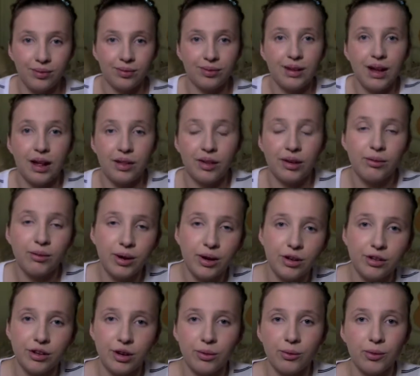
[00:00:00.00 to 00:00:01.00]
now that we are
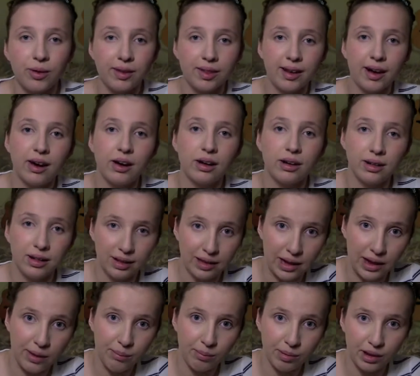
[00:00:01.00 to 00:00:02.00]
done with our
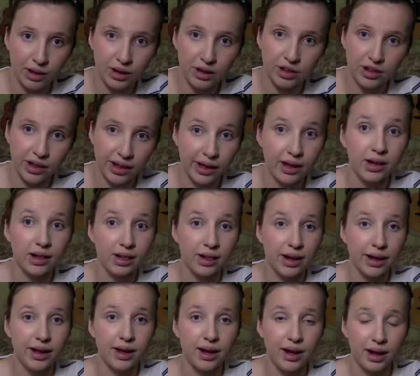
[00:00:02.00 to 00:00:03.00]
light blush and
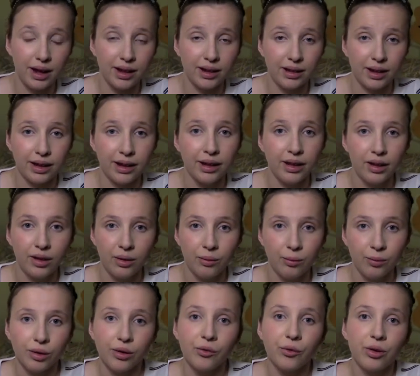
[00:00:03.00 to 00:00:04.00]
light highlight,
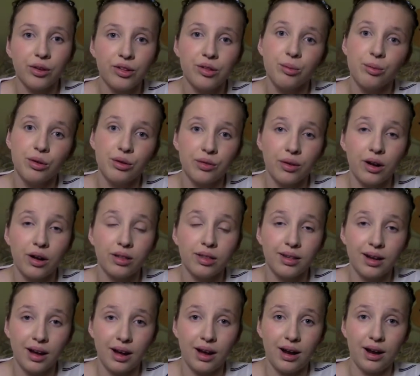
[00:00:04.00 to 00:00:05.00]
we're going to move on
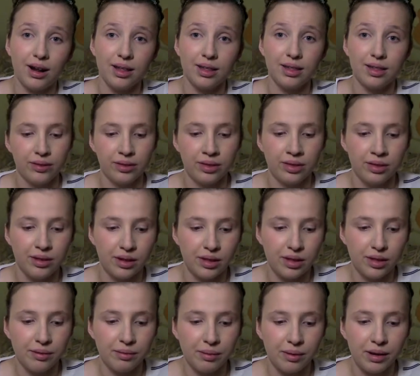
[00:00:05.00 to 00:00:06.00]
to eyes. This
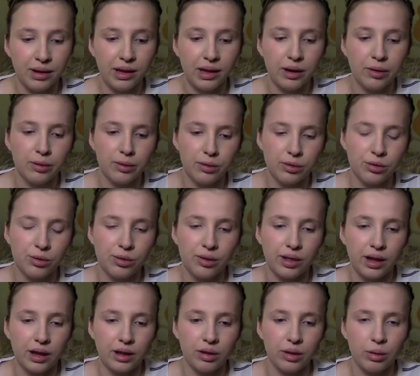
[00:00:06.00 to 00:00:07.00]
is really crucial
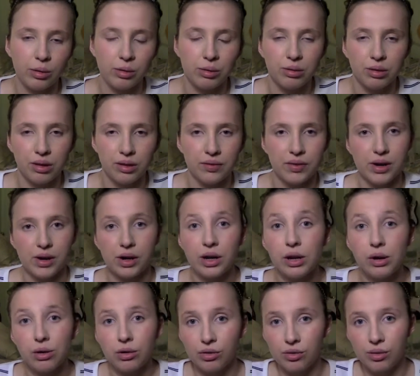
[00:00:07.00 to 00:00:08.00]
that you use a very
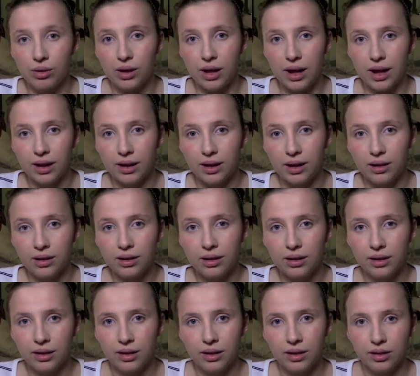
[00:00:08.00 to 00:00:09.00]
neutral eye color
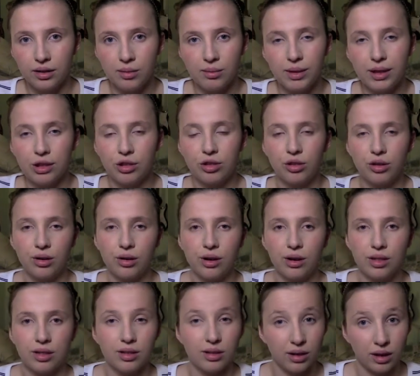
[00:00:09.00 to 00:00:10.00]
to make sure
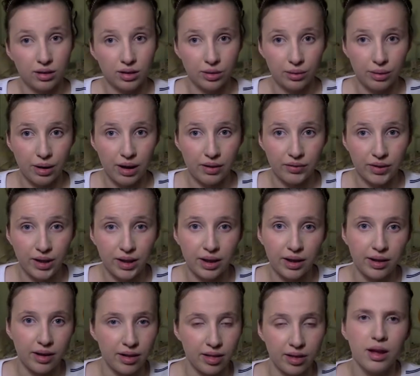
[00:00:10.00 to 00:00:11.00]
it's not too heavy
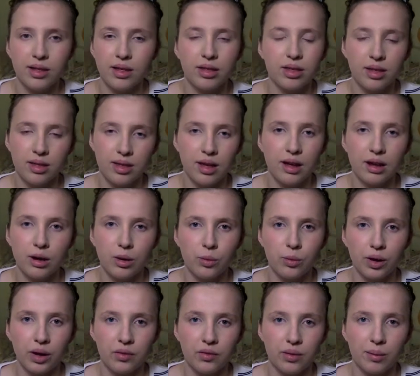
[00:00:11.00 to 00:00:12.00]
and it doesn't take
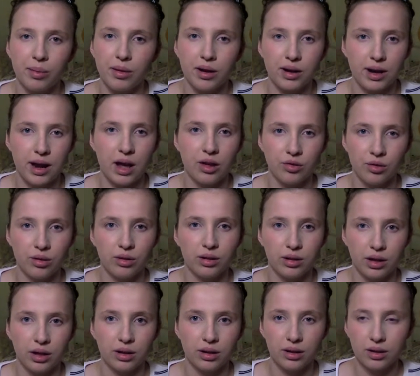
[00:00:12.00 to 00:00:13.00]
away from the natural
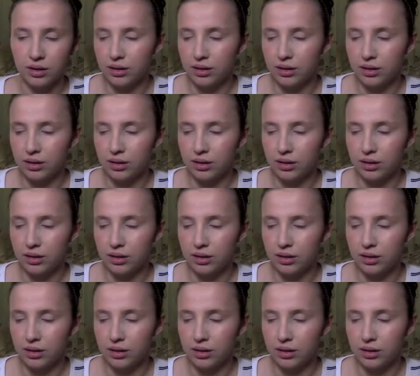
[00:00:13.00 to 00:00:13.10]
look.